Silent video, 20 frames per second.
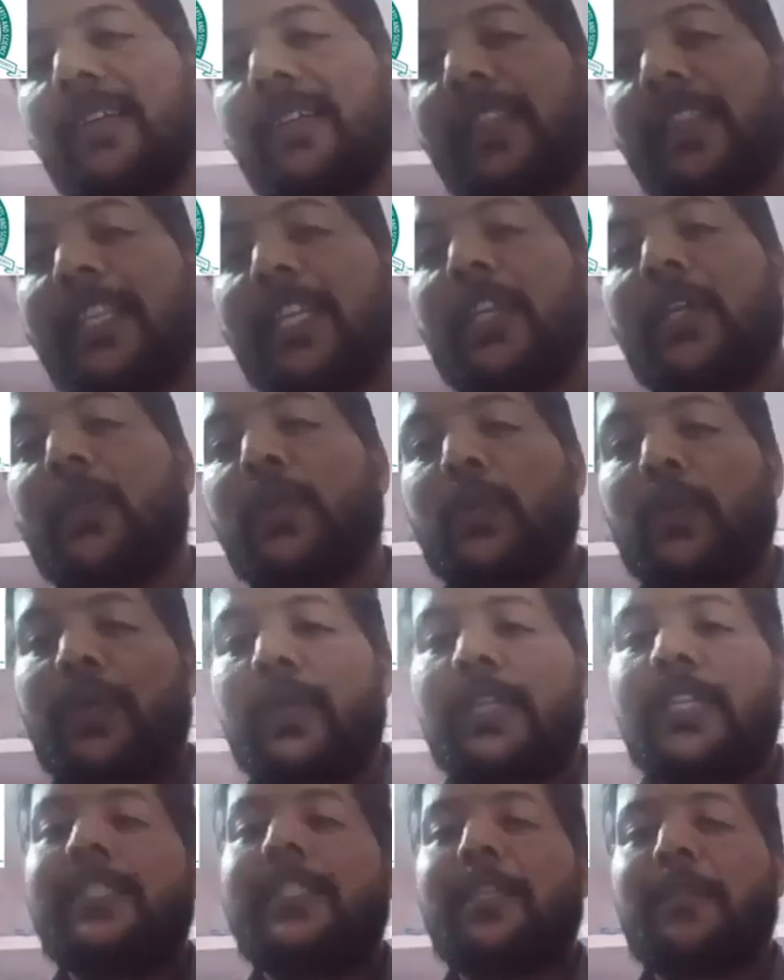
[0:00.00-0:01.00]
think to
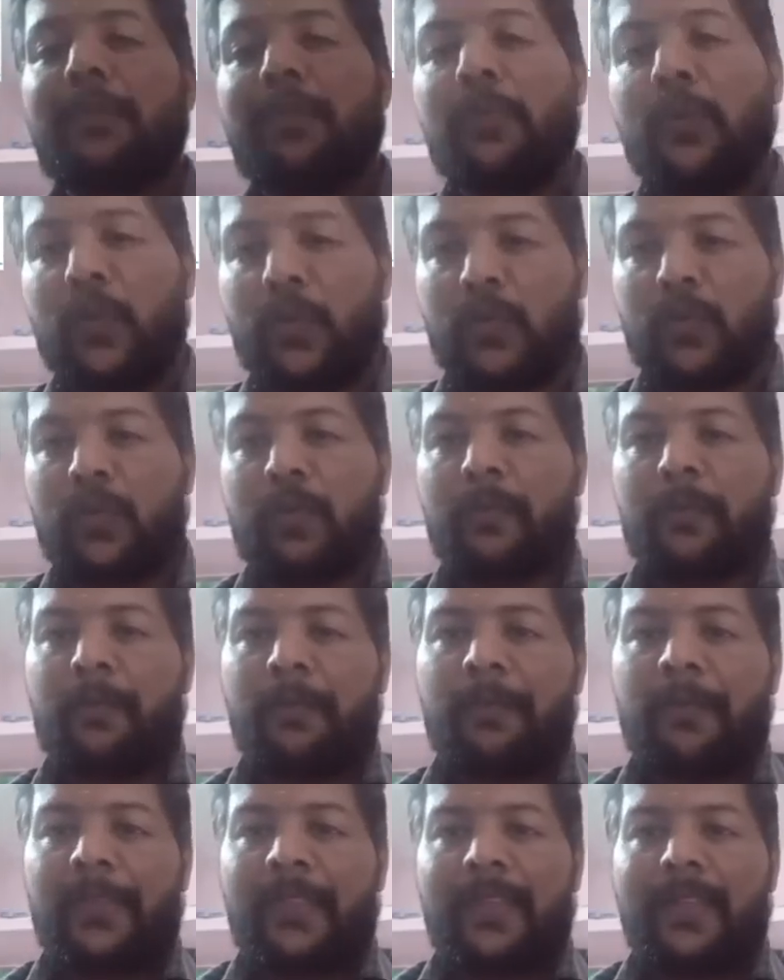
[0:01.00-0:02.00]
listen more.
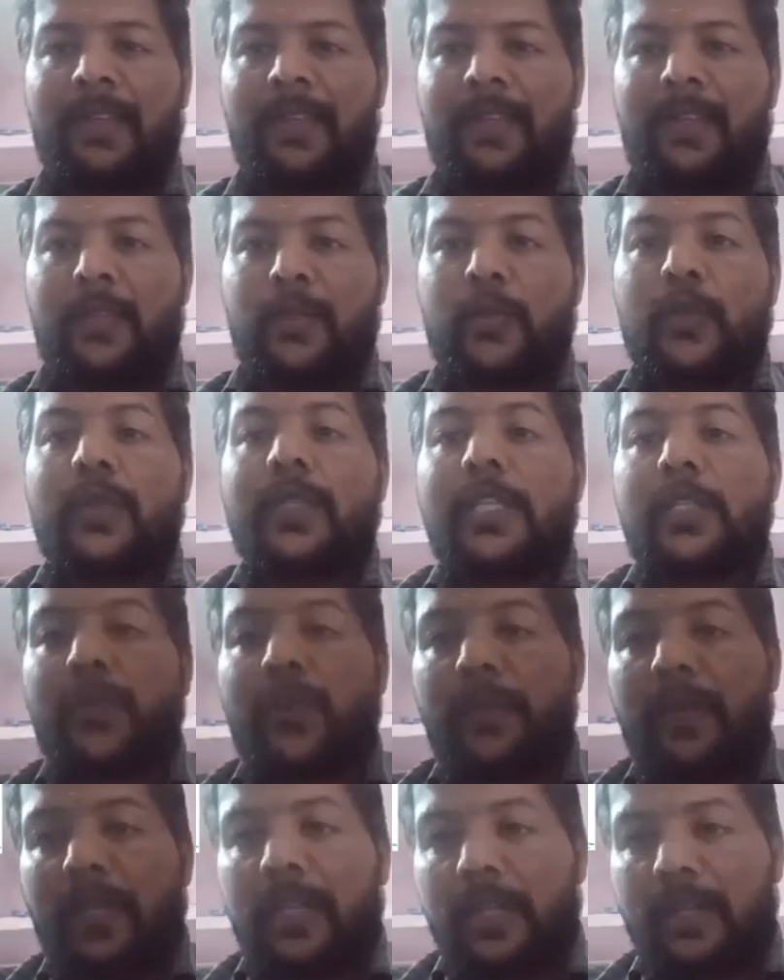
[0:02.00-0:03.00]
So that's why
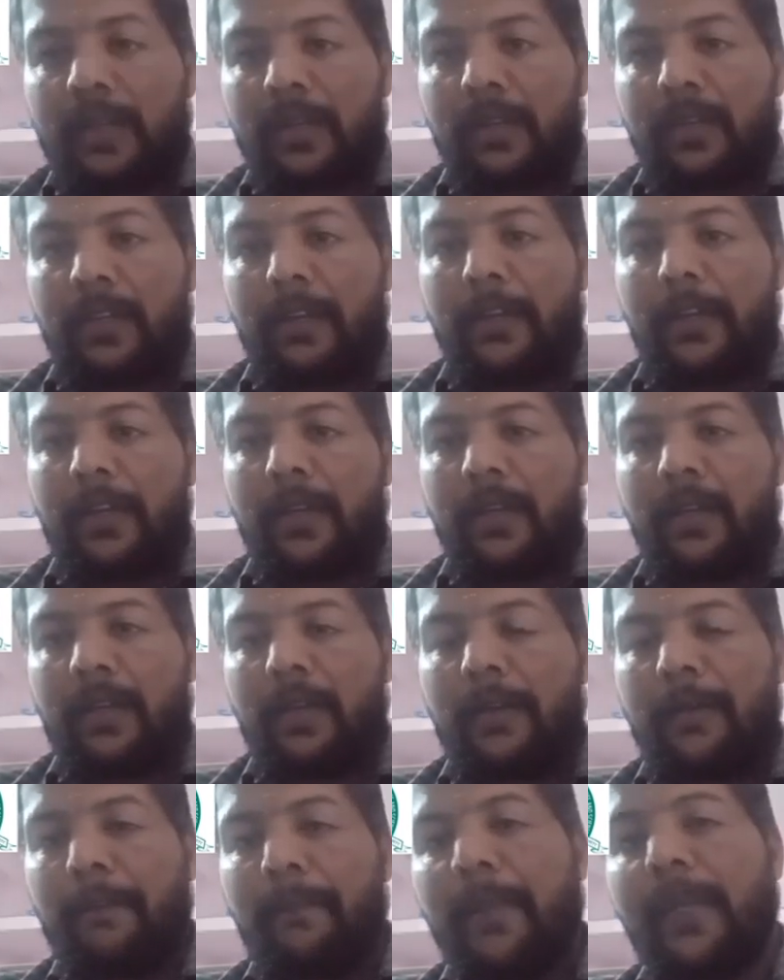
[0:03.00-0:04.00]
we are
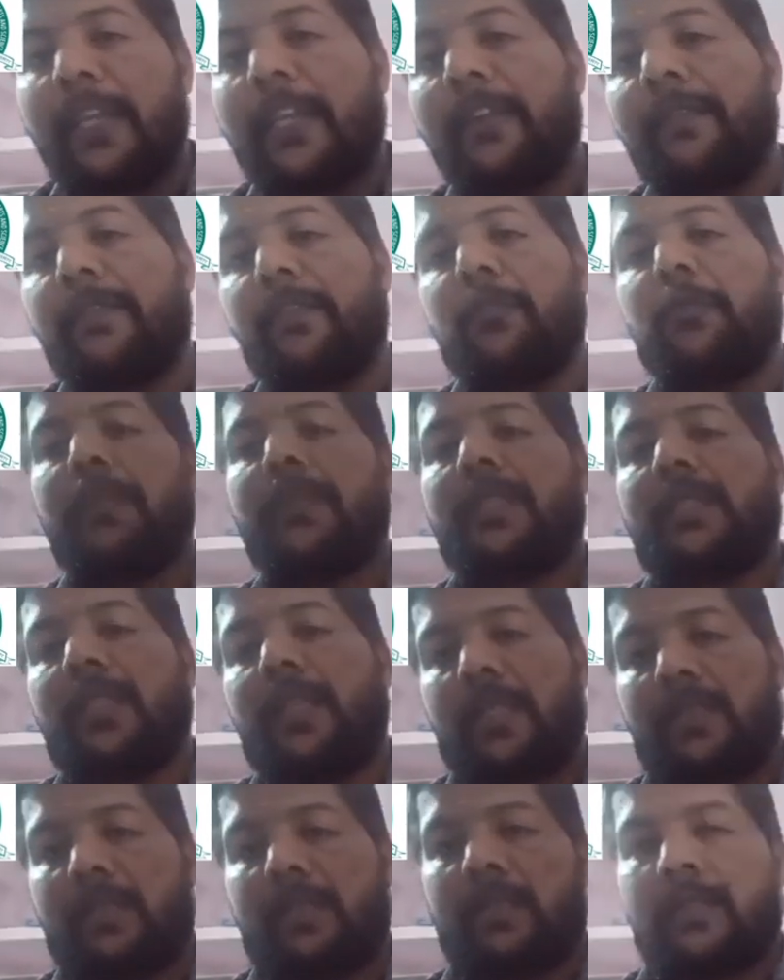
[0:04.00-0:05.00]
making few
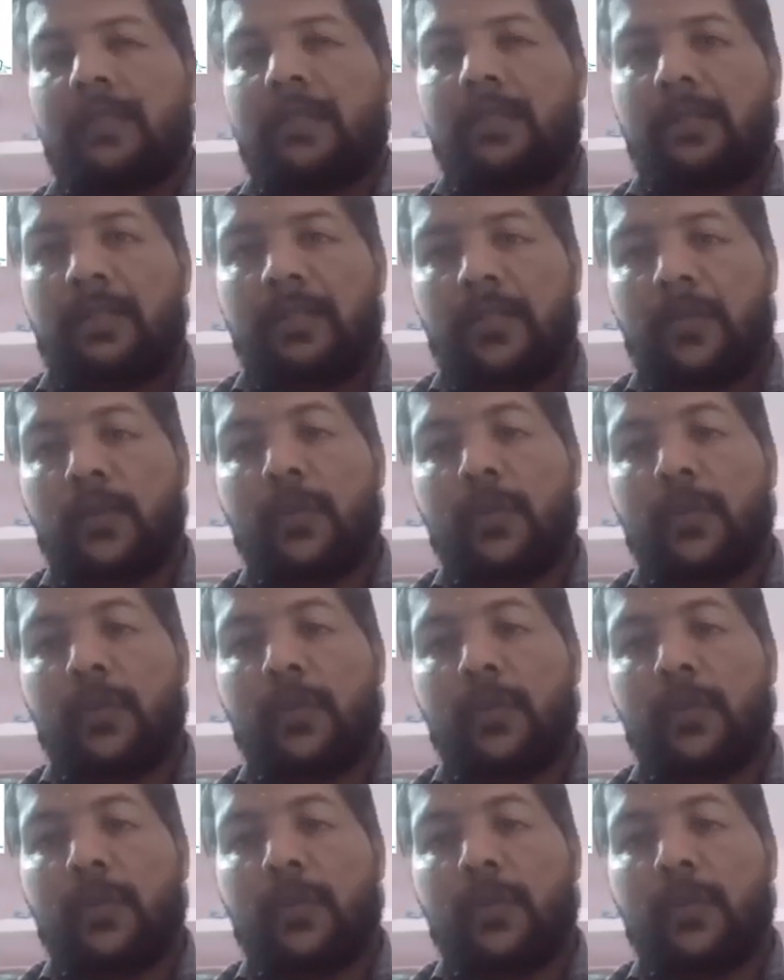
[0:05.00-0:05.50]
mistakes. So